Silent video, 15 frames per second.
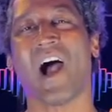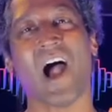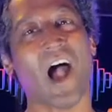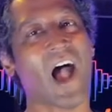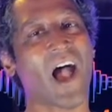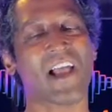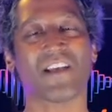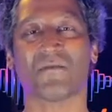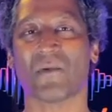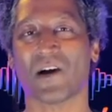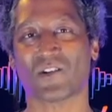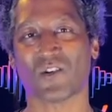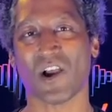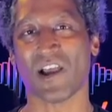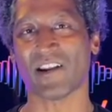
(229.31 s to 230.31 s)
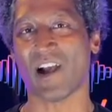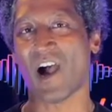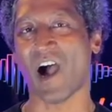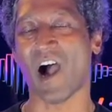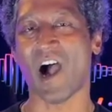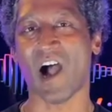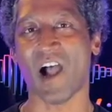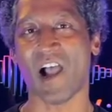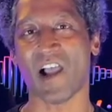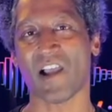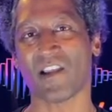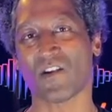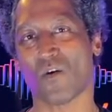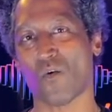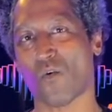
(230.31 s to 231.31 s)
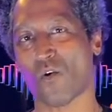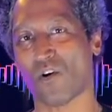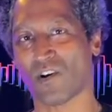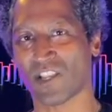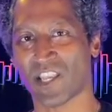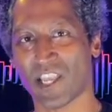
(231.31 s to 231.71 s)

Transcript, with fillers: I am not trying to hide or